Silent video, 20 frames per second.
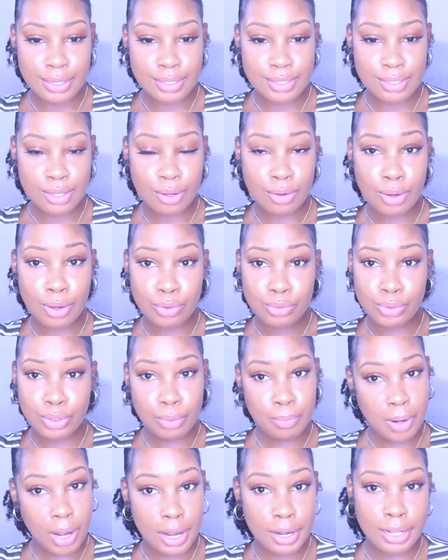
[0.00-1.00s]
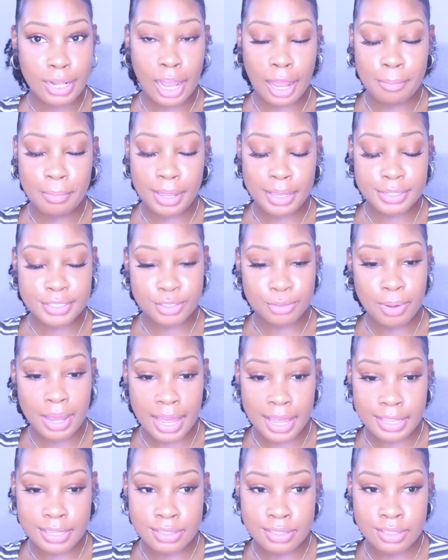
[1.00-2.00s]
So go through Mark Klimek
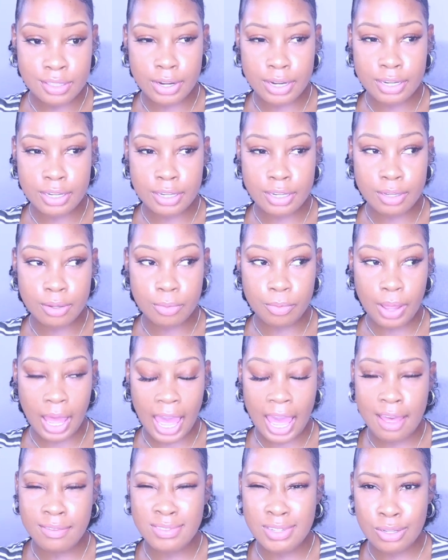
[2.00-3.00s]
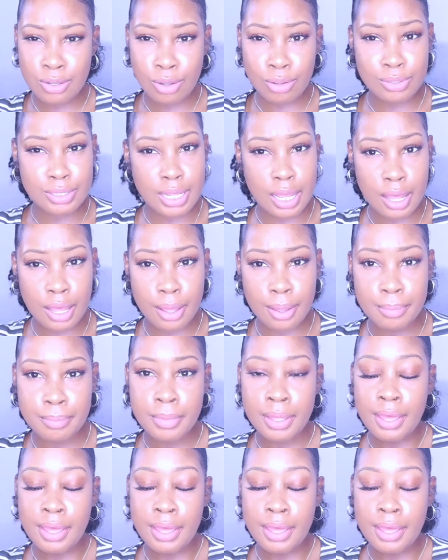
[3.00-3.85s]
twice, read it, have the notes up,